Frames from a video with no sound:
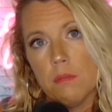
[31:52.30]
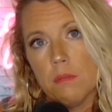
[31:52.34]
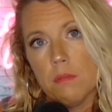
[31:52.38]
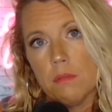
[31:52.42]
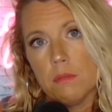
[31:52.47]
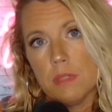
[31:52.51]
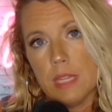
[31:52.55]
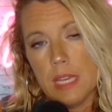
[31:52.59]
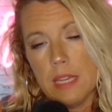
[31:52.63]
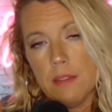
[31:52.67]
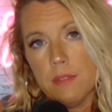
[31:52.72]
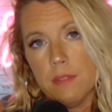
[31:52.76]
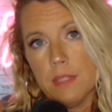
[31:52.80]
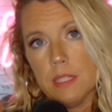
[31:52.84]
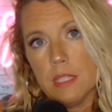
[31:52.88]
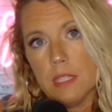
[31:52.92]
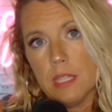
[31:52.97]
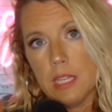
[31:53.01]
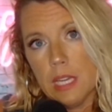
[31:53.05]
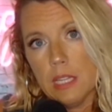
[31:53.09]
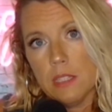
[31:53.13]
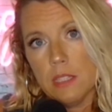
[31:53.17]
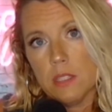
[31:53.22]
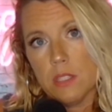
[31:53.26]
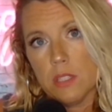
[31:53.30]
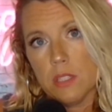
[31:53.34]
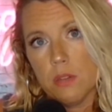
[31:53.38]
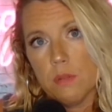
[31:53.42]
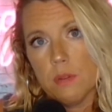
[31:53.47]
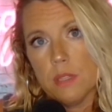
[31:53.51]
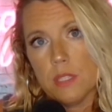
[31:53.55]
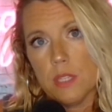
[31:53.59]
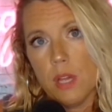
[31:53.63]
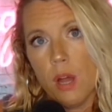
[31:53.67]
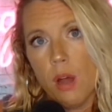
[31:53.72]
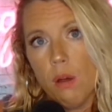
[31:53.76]
David gets to
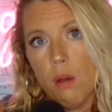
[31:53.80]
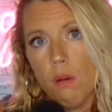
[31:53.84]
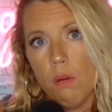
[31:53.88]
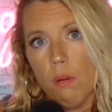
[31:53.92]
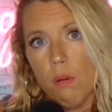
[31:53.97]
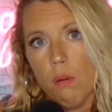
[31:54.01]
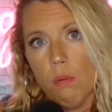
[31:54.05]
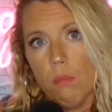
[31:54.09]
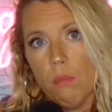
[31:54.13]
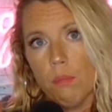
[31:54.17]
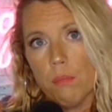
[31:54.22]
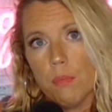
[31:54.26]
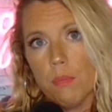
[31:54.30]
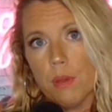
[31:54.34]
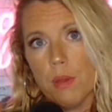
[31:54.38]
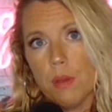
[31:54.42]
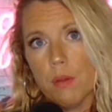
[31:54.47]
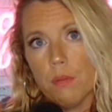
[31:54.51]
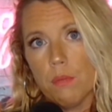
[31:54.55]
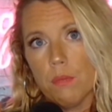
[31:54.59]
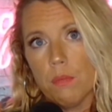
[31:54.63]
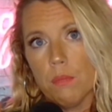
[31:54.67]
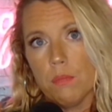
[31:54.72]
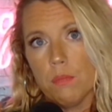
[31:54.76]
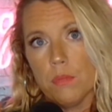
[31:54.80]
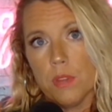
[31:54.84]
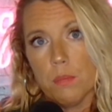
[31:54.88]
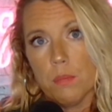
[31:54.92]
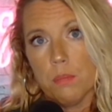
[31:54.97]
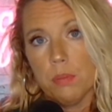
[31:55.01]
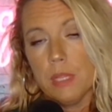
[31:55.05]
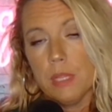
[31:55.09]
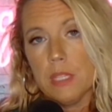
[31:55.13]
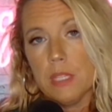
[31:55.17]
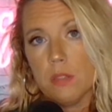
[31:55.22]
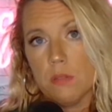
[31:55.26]
his home, the
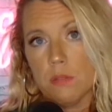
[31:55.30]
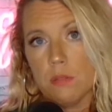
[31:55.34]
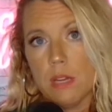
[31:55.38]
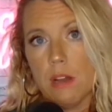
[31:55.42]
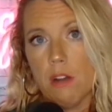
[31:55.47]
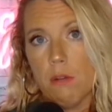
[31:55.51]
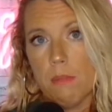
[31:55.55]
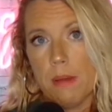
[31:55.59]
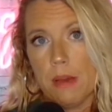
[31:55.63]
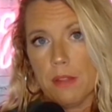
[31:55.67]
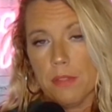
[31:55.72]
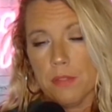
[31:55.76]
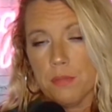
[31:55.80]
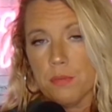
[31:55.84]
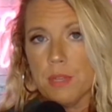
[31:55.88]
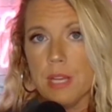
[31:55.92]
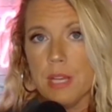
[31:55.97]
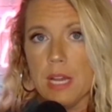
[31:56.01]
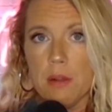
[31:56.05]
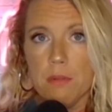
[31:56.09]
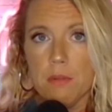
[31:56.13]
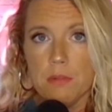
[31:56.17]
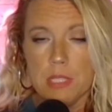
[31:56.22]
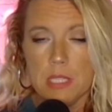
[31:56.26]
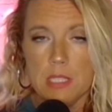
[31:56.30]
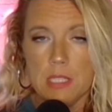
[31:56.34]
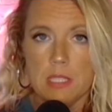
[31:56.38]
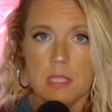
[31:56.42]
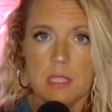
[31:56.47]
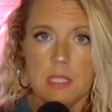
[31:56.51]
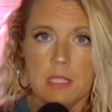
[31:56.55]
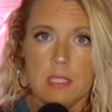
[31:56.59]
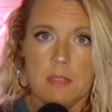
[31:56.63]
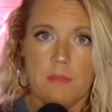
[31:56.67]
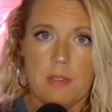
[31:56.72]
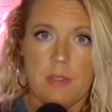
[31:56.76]
police are now about 3 hours into
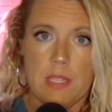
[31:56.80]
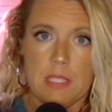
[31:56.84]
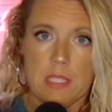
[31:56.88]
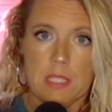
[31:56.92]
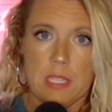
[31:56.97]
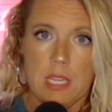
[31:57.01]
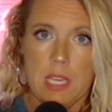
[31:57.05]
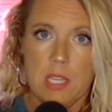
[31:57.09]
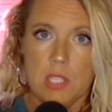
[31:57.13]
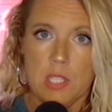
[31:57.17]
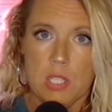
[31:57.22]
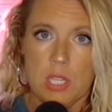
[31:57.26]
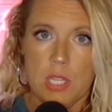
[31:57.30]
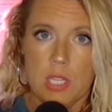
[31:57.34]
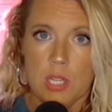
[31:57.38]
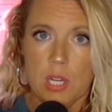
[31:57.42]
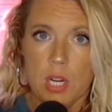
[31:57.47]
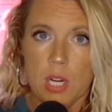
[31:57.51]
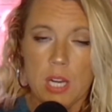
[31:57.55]
this investigation.